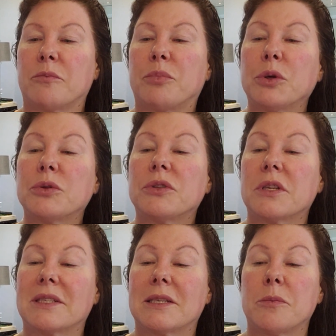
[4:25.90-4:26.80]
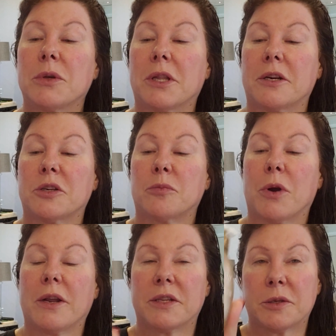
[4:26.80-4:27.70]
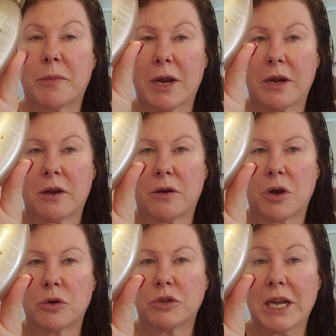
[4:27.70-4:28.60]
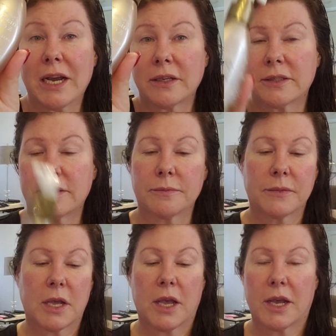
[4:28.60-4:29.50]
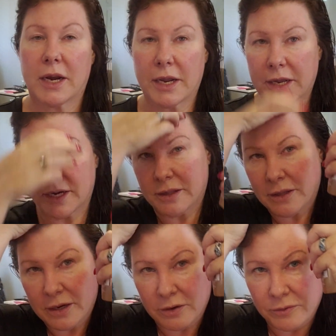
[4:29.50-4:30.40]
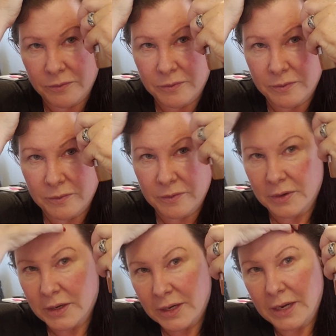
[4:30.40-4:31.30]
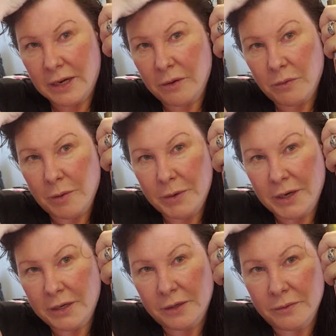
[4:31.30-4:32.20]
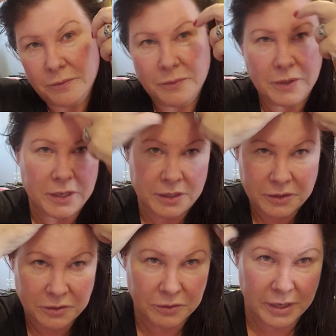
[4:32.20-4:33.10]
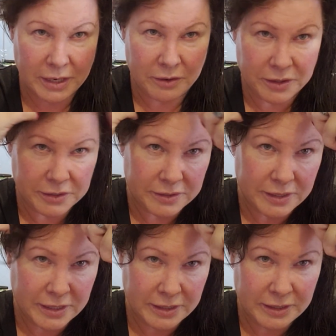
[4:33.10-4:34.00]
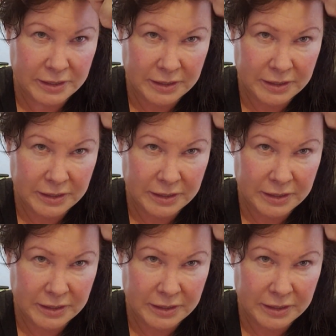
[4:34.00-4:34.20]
boost stimulator spray, and this is by OGX. And I get in there and I rub it in to the areas that